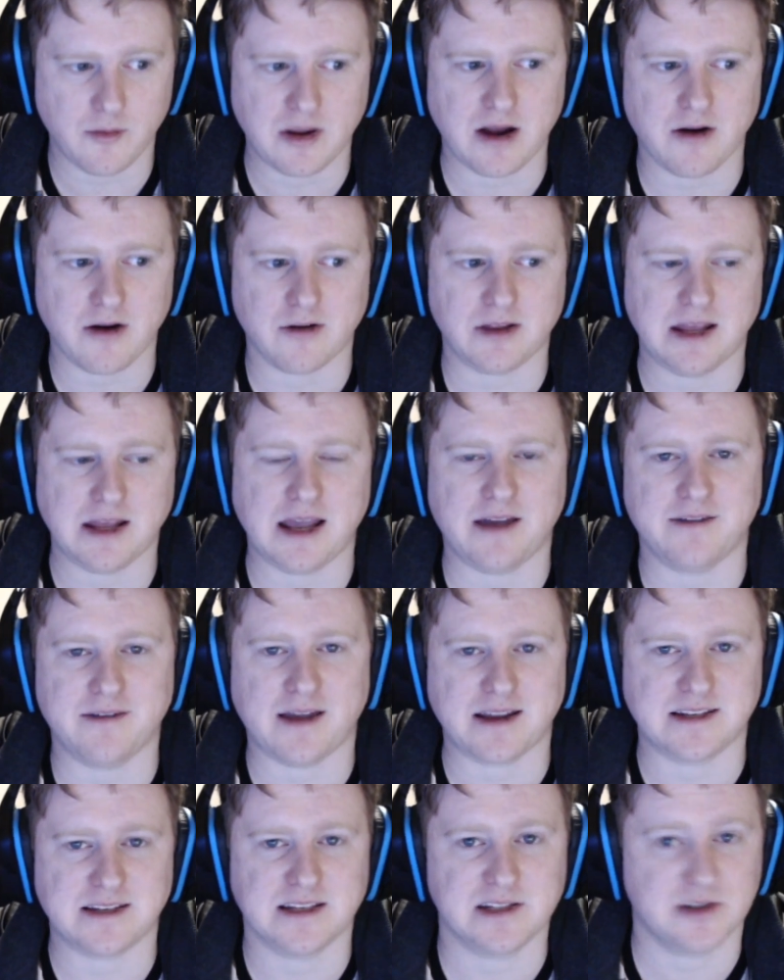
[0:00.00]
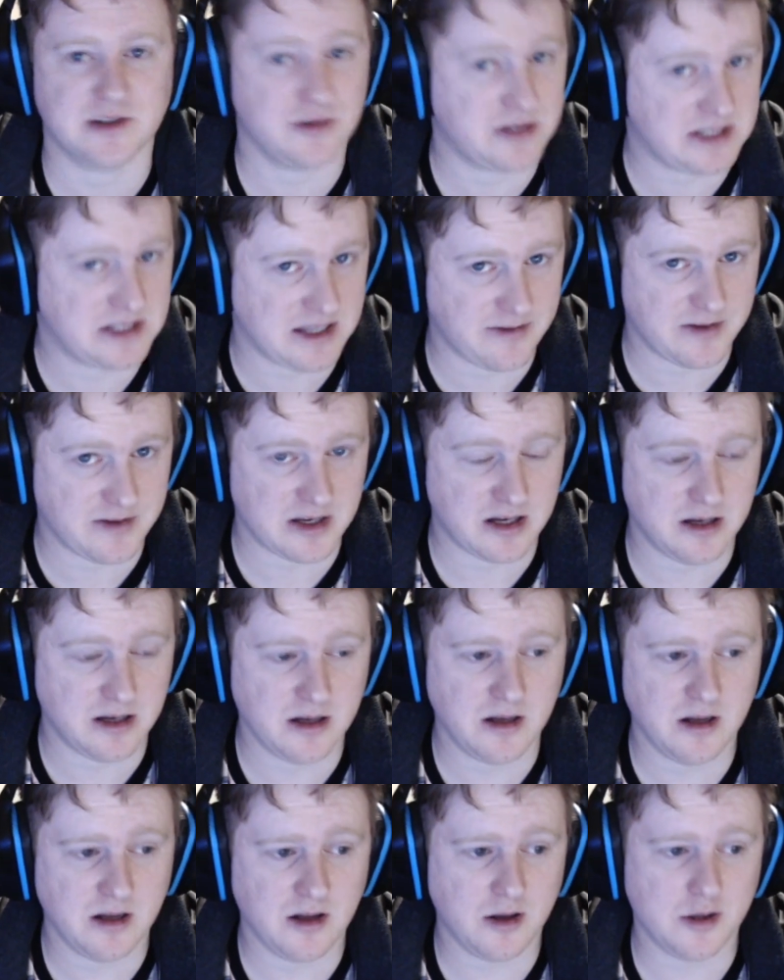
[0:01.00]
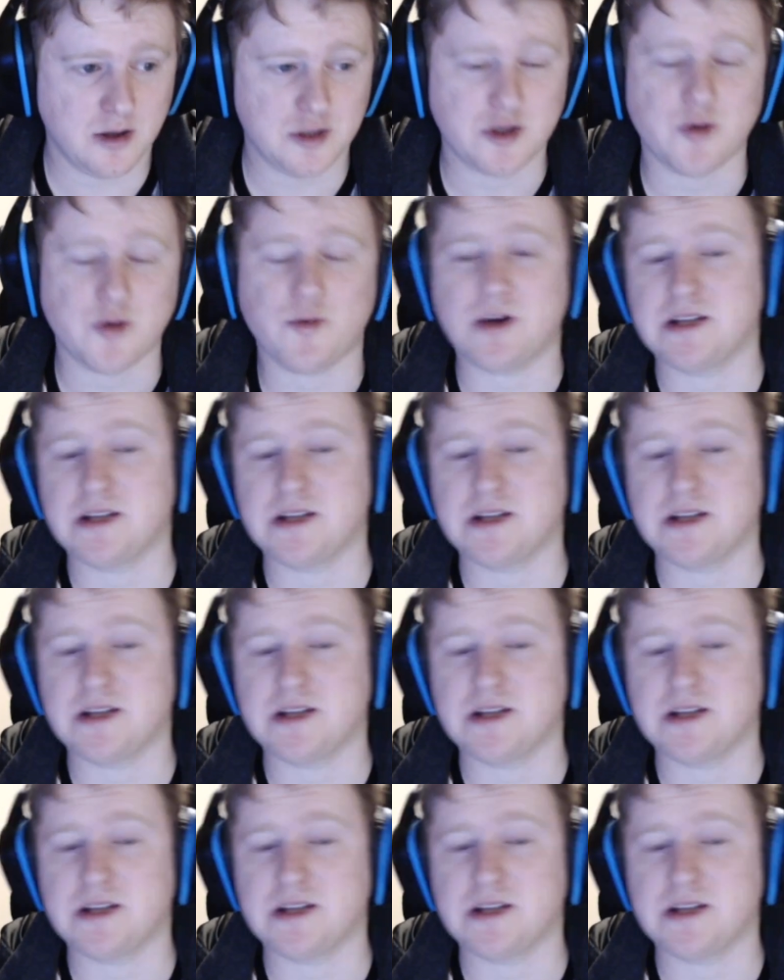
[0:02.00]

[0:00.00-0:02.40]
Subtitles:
We currently have access to 7. So